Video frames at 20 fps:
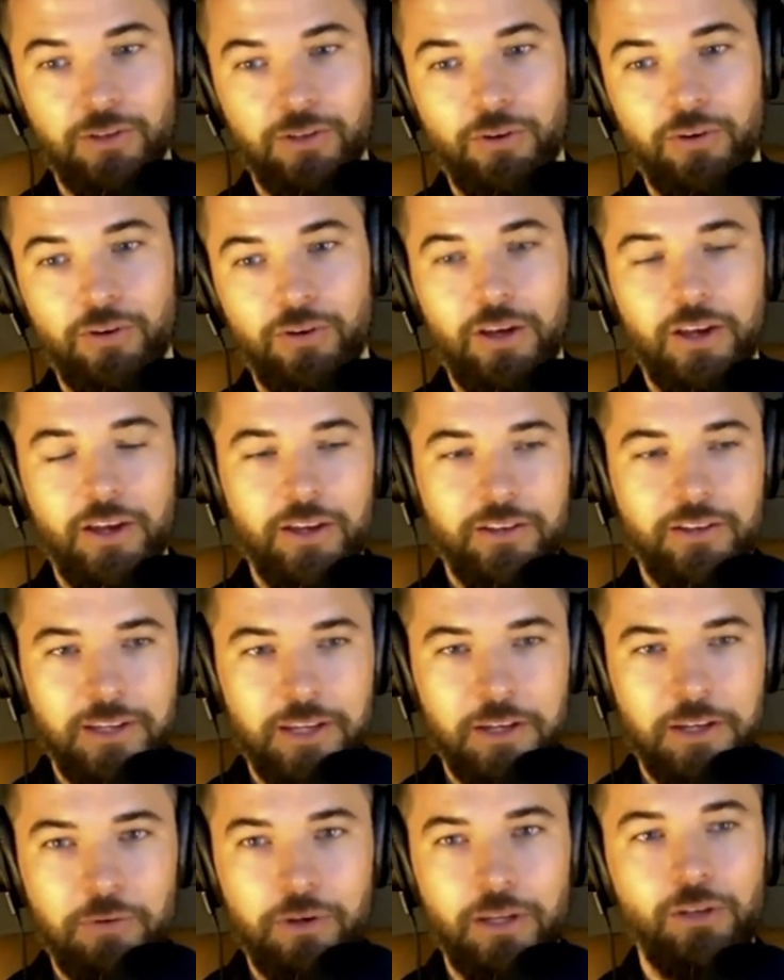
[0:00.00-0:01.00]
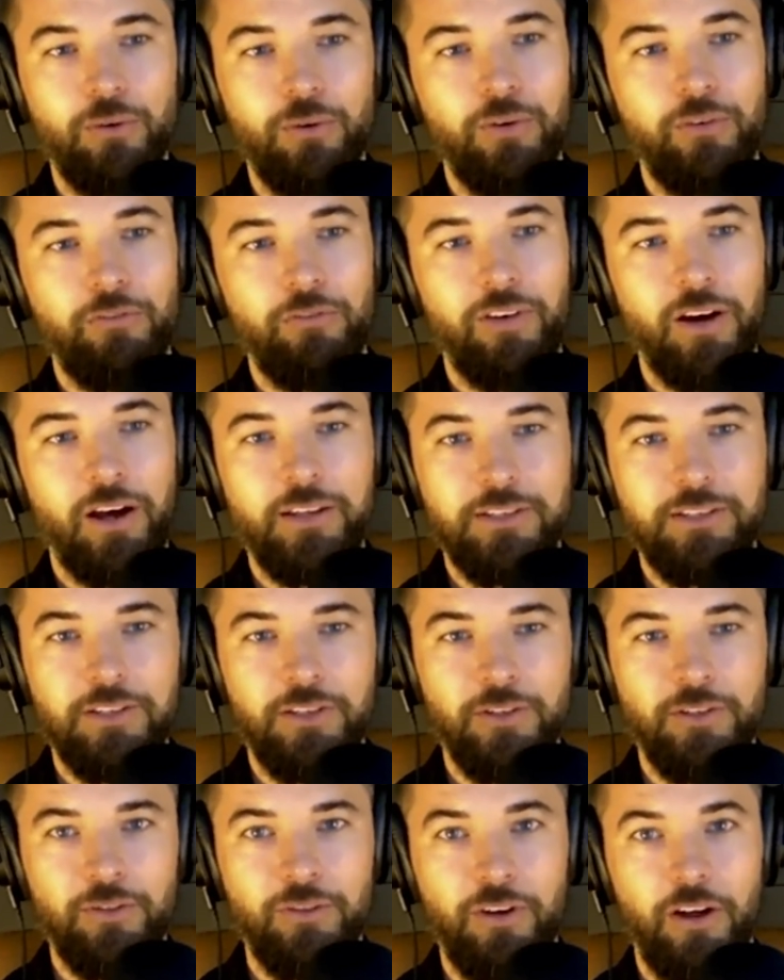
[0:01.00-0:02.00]
So hearing your
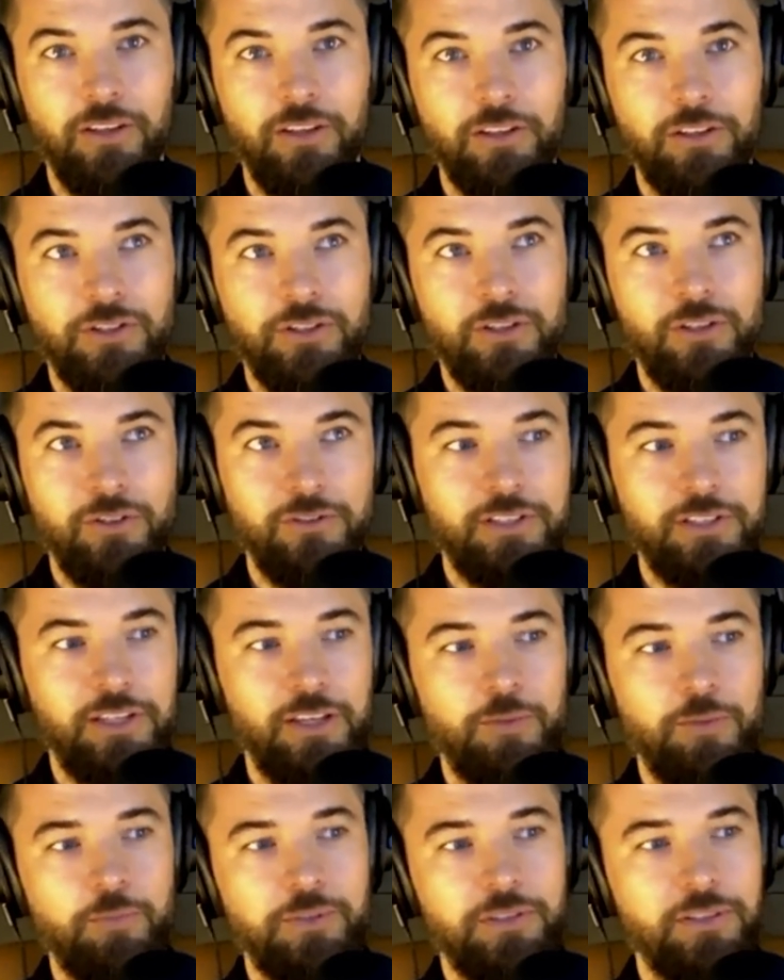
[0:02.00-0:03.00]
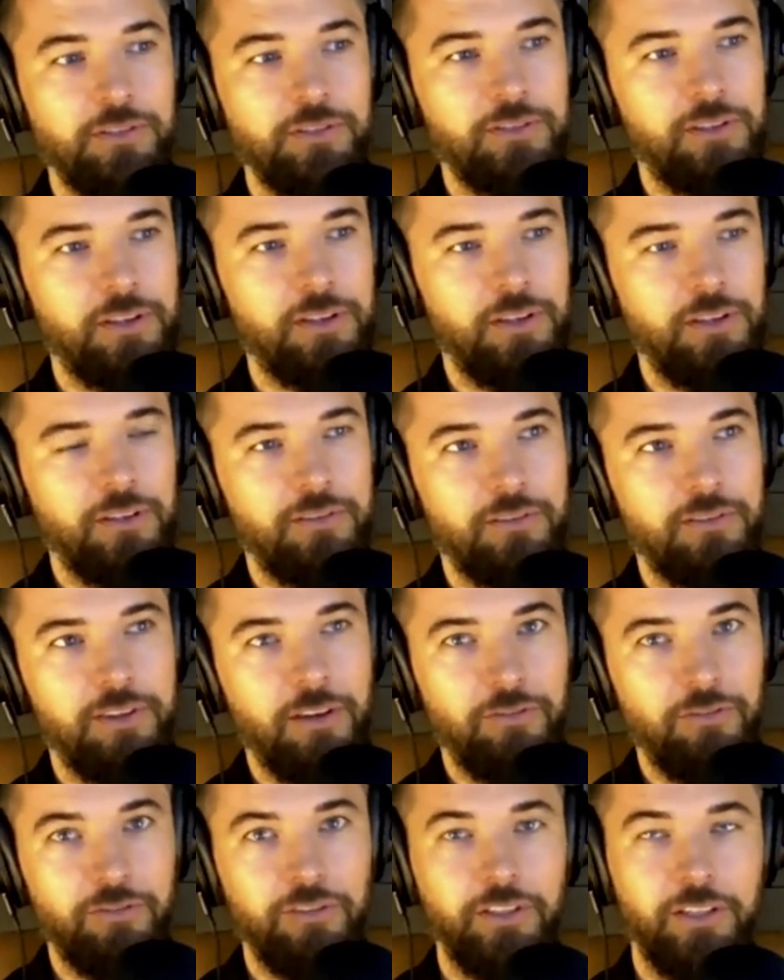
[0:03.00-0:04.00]
advice and your knowledge and your tips it's
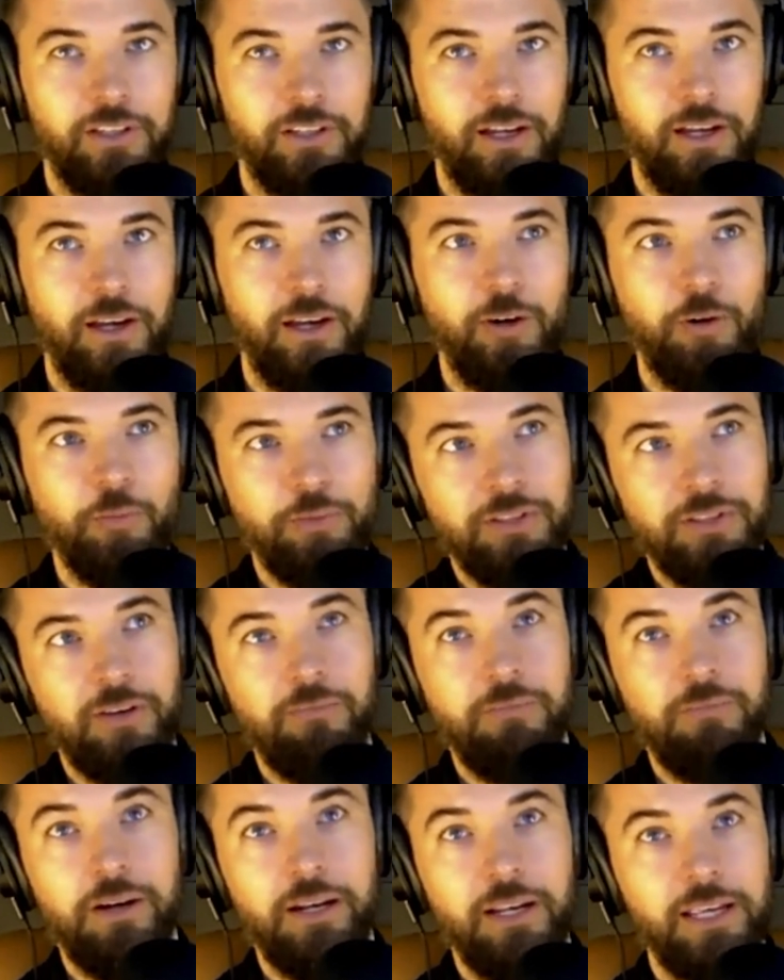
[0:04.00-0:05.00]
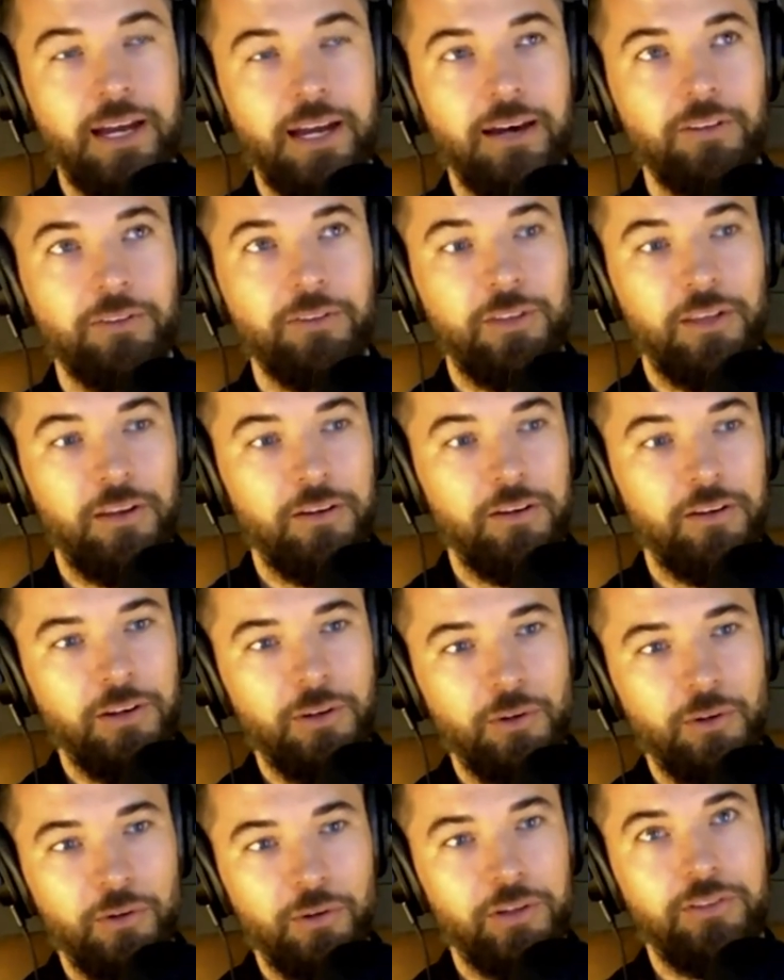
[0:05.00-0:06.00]
definitely going to help somebody out there
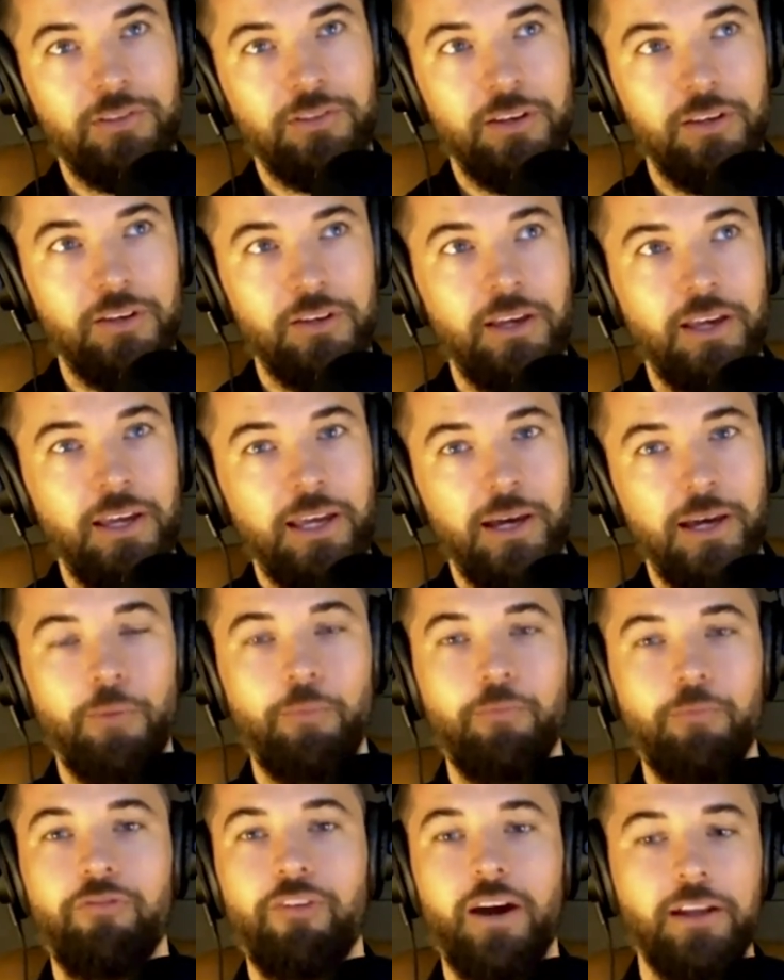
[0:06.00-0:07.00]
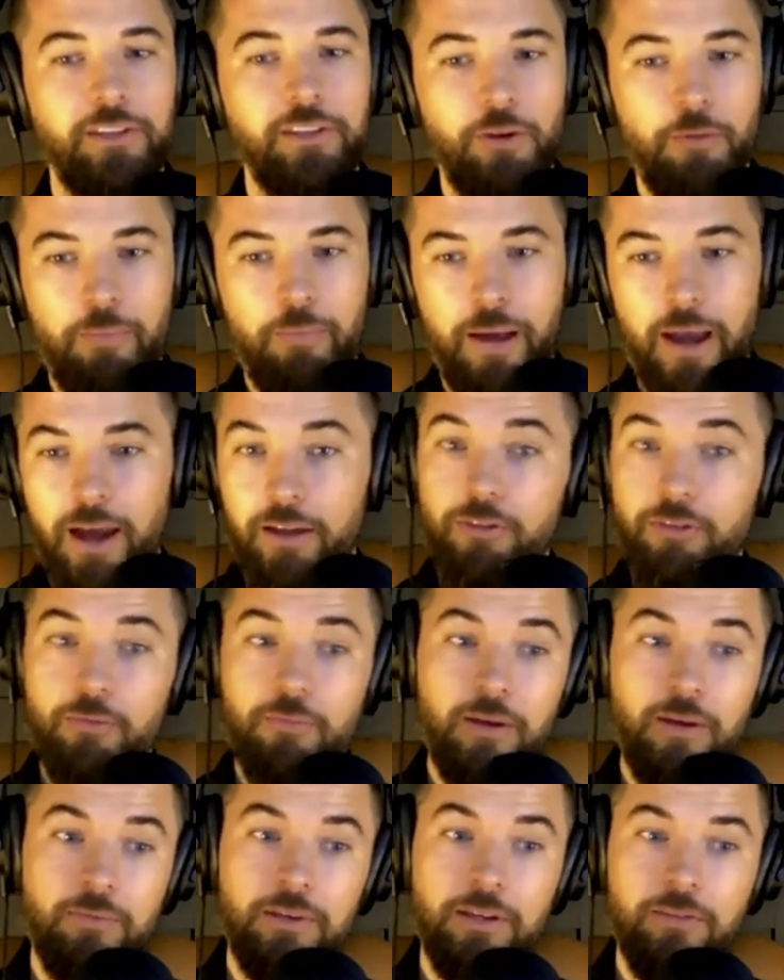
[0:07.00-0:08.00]
in order to help find their
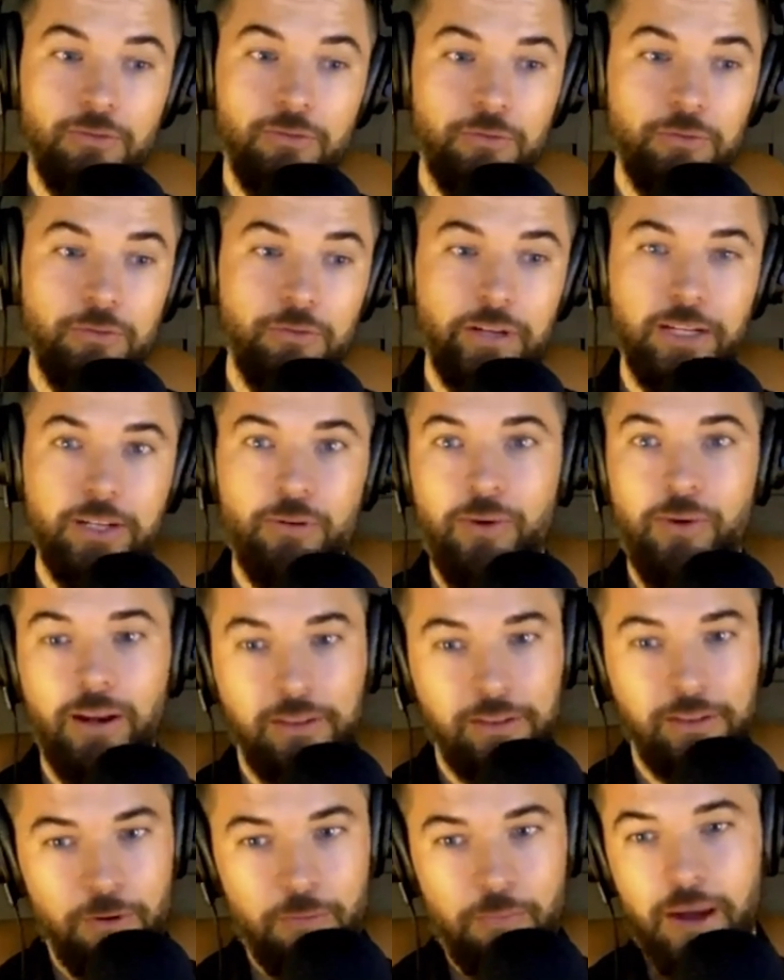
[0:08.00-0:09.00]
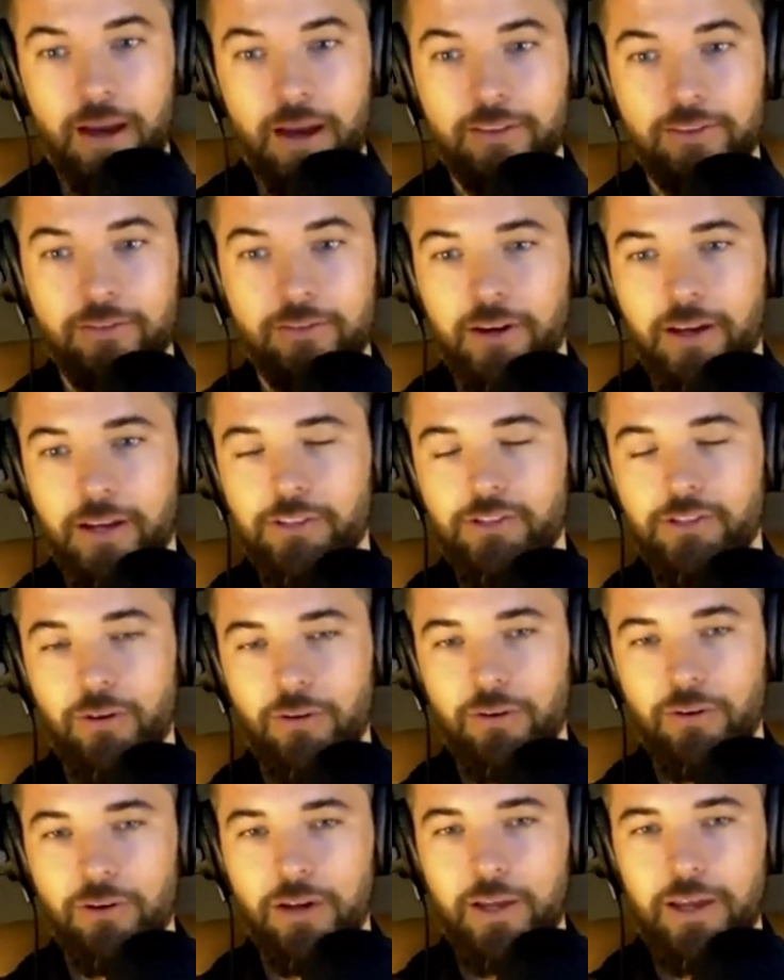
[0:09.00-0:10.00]
path, or maybe even recorrect their path, right?
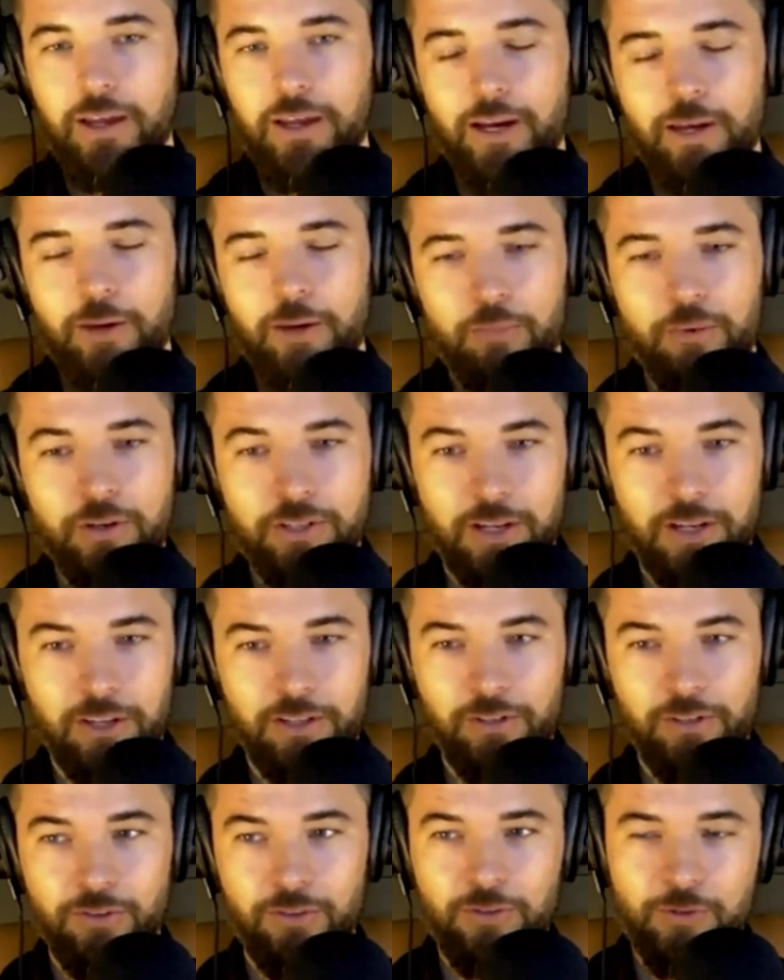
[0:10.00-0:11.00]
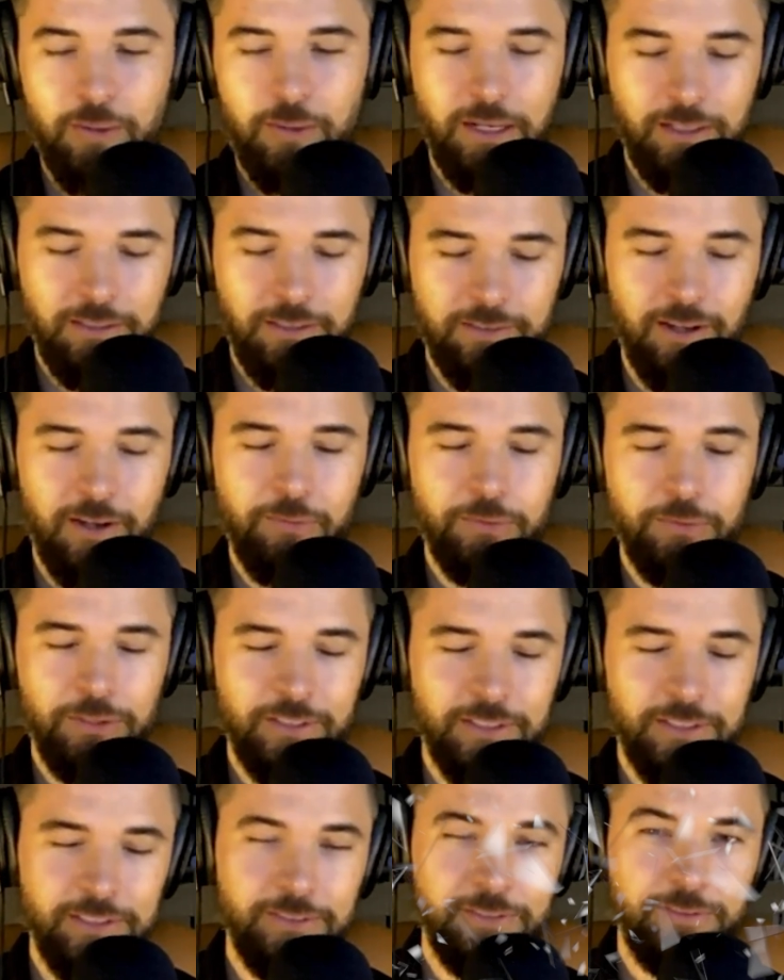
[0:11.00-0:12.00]
So I appreciate you spending time
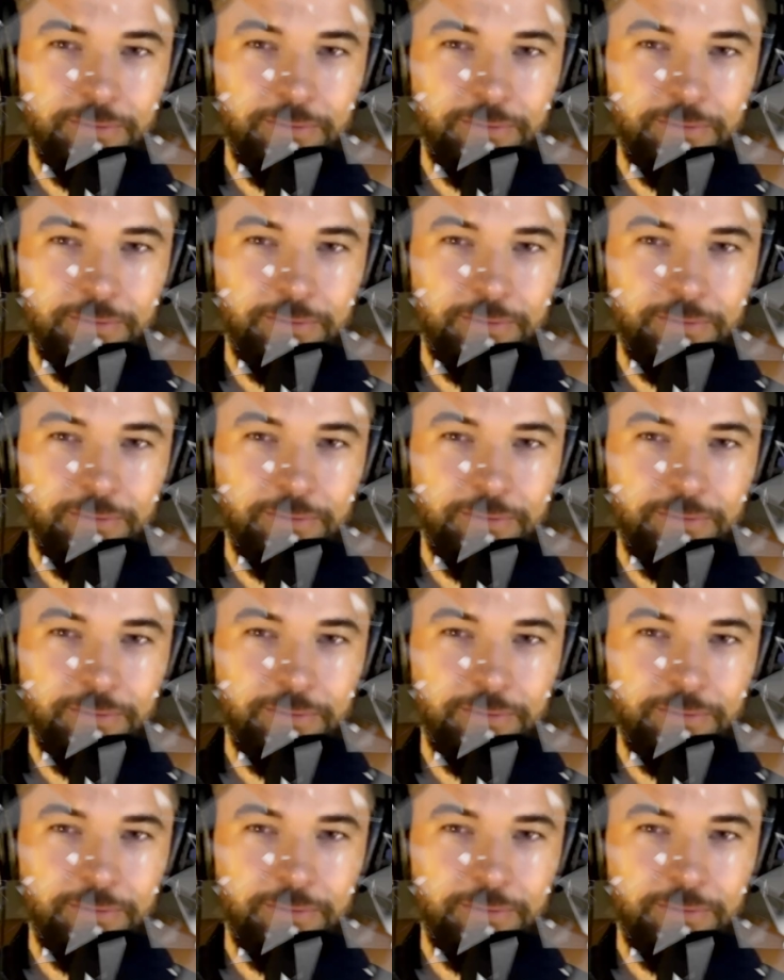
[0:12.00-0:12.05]
with us.